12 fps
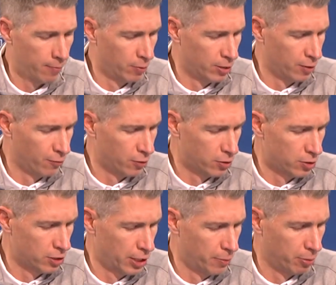with the
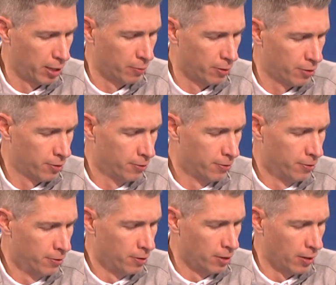efficiency he played with,
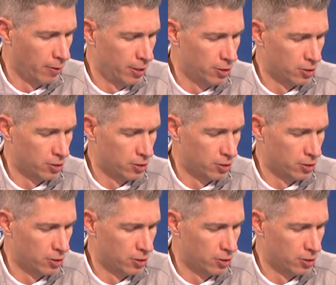he